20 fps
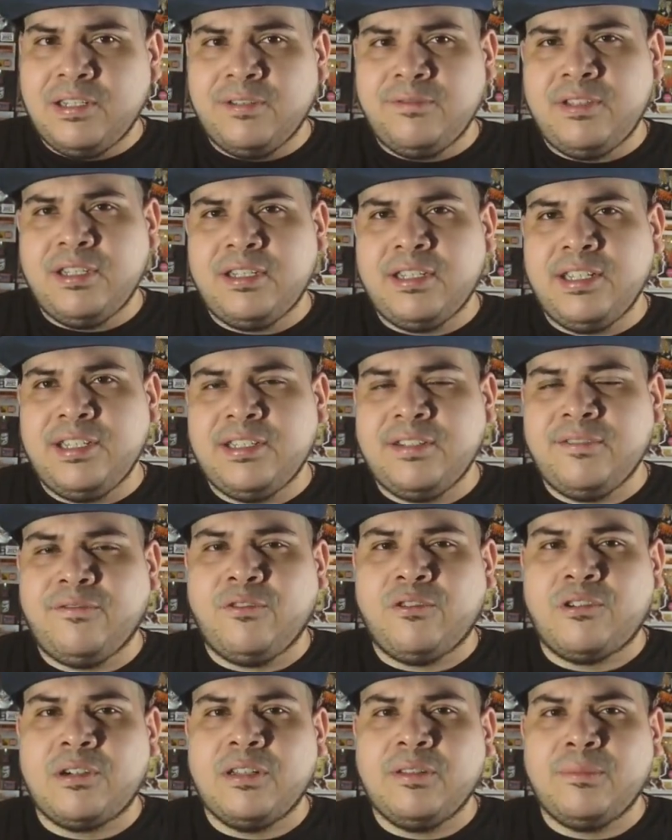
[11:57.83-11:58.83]
of the season
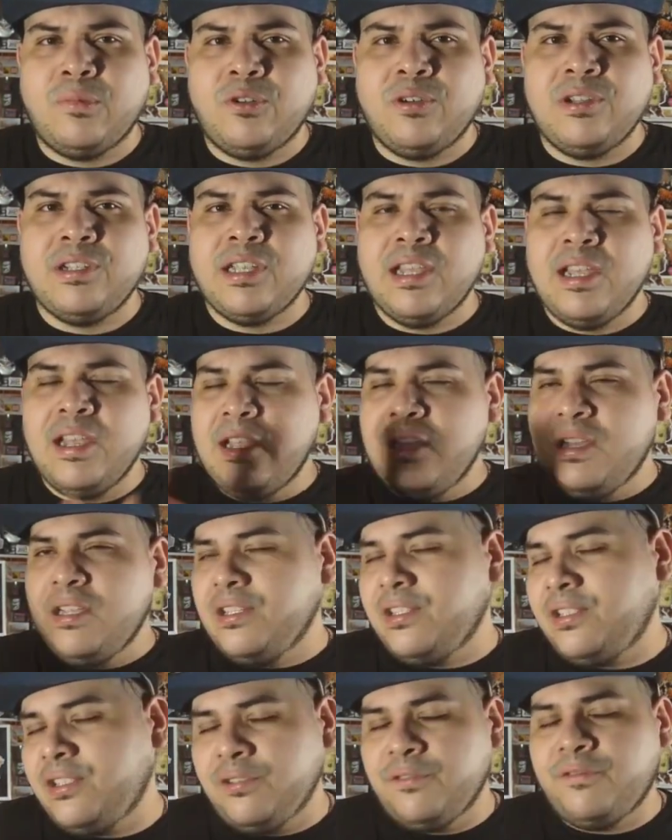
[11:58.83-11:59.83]
4 of The Boys,
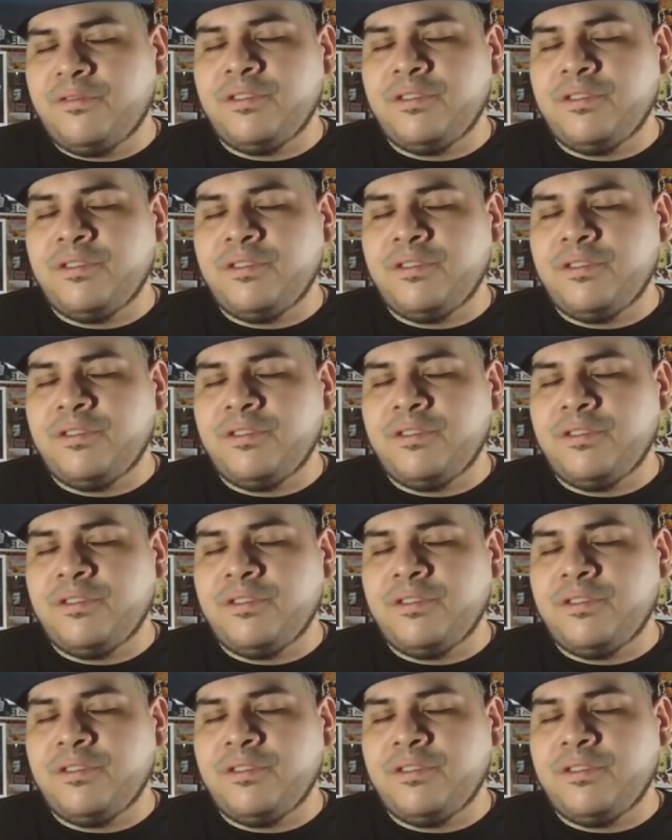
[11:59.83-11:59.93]
still